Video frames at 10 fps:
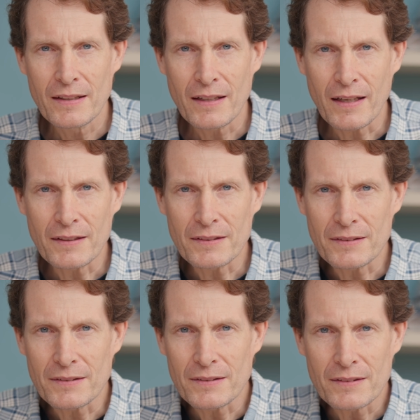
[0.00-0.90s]

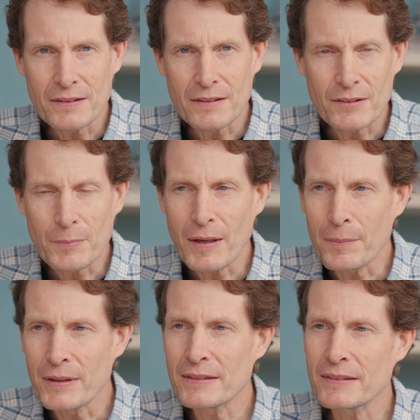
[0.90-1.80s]
hire on a
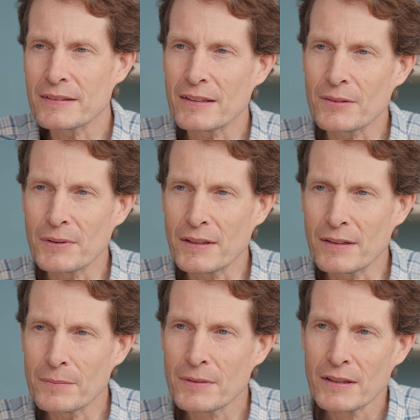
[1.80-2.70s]
spot basis as we need
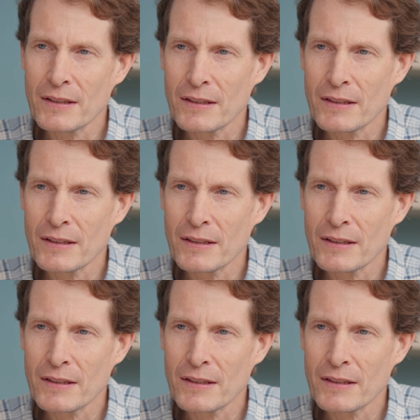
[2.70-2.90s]
them.